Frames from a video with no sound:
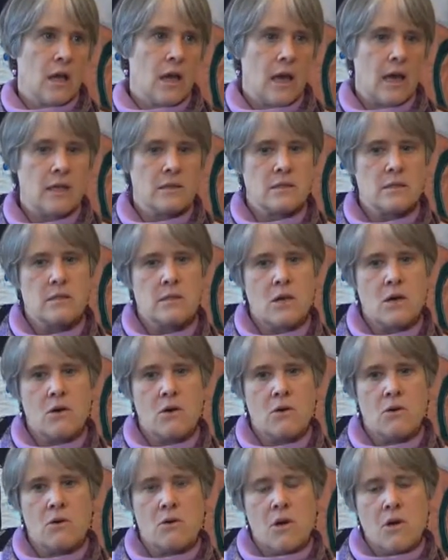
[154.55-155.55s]
And
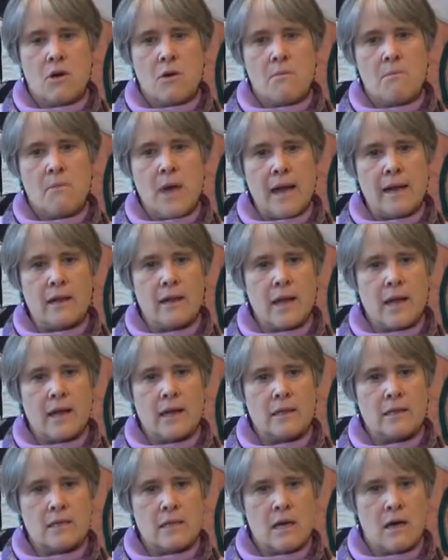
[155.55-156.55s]
so my
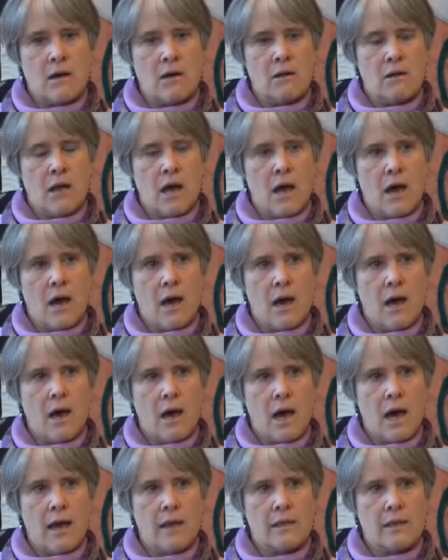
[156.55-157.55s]
clientele,
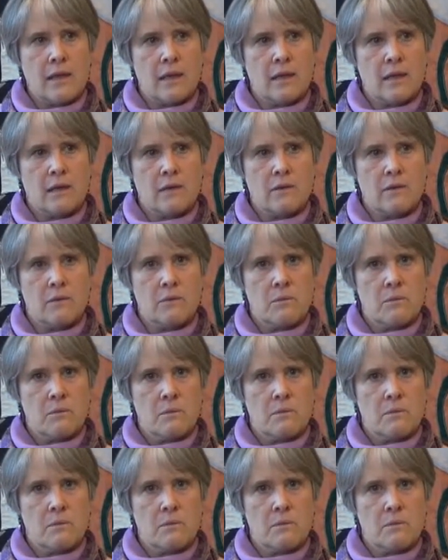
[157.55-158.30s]
I think, is